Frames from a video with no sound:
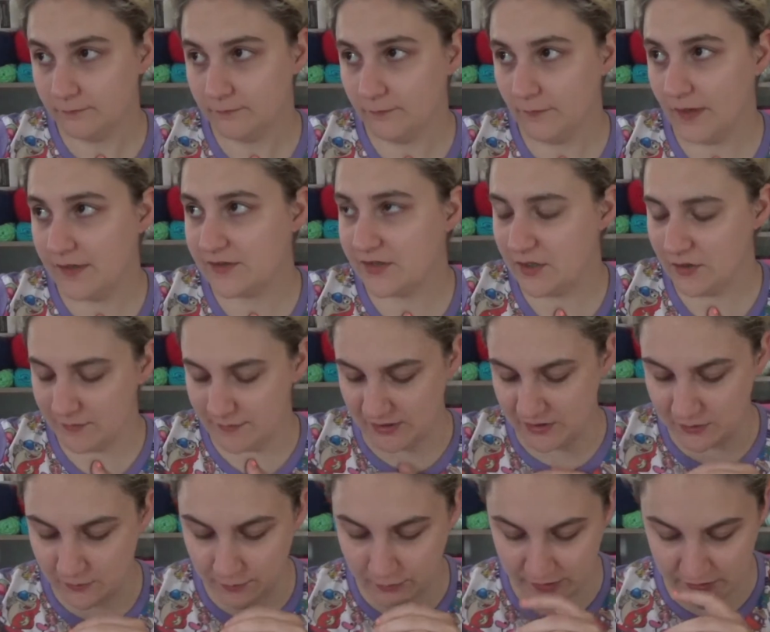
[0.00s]
excuse me,
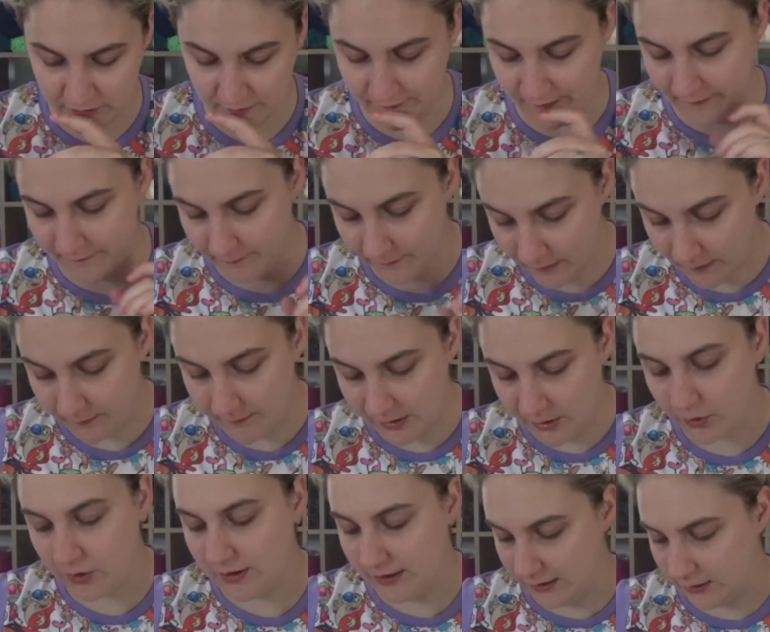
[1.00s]
2.25
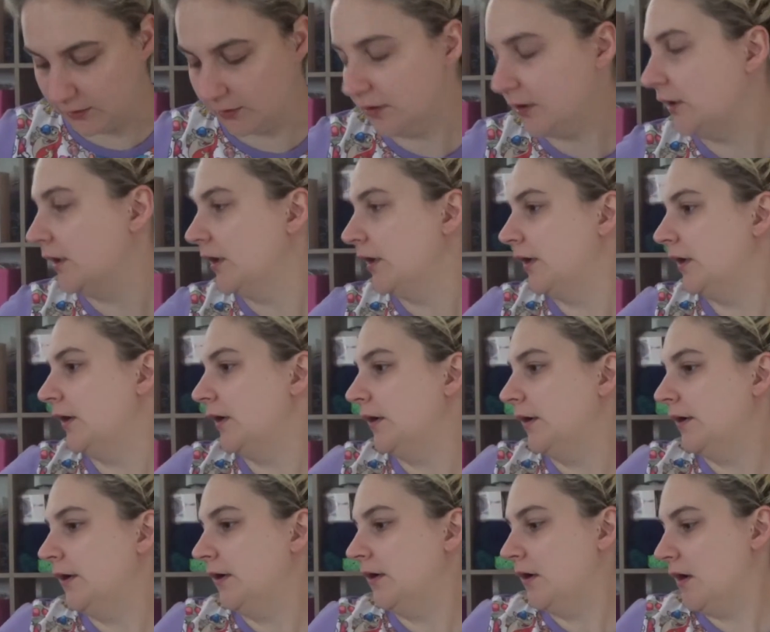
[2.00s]
millimeter needle.
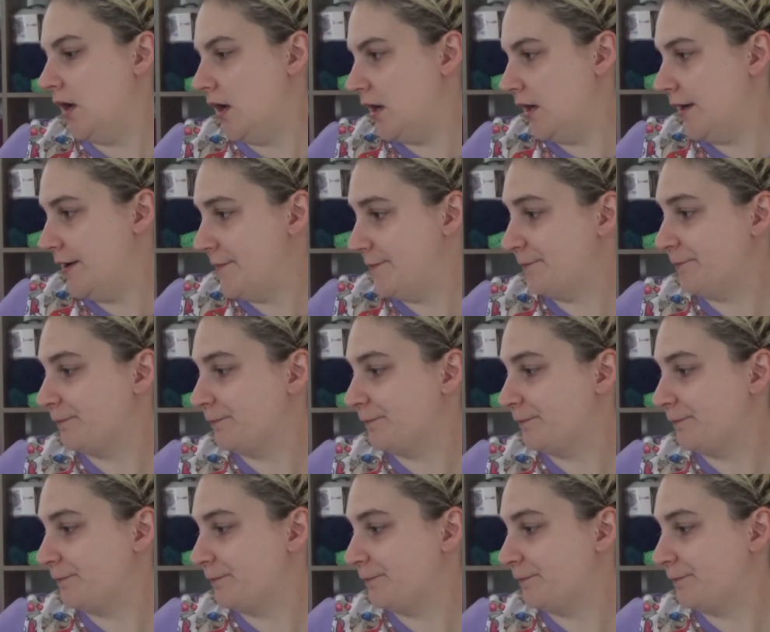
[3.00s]
Oh,